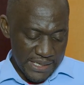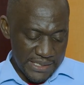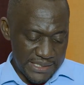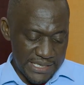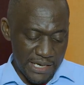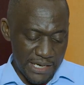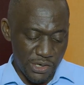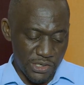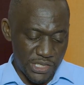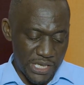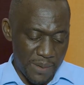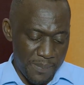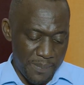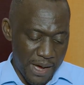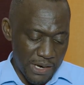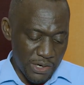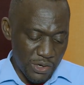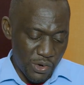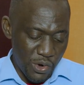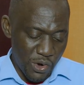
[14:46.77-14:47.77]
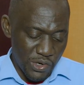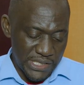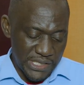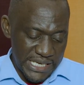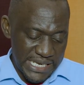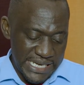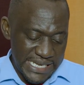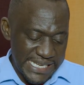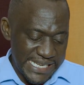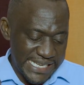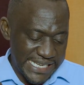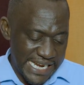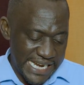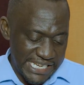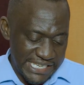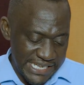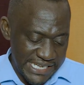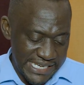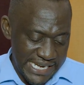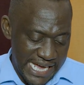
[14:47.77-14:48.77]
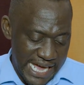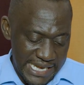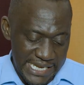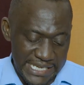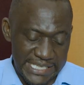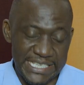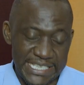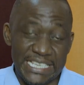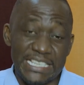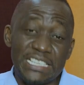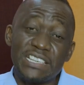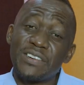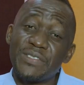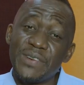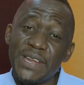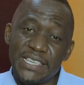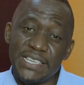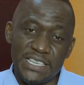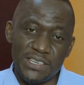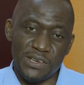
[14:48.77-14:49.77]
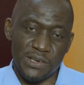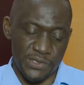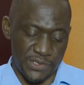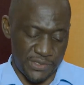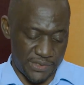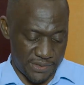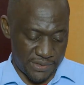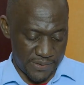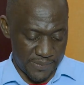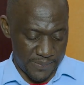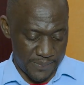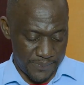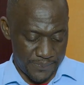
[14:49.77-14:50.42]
Tell us about God's intentionality in creating us.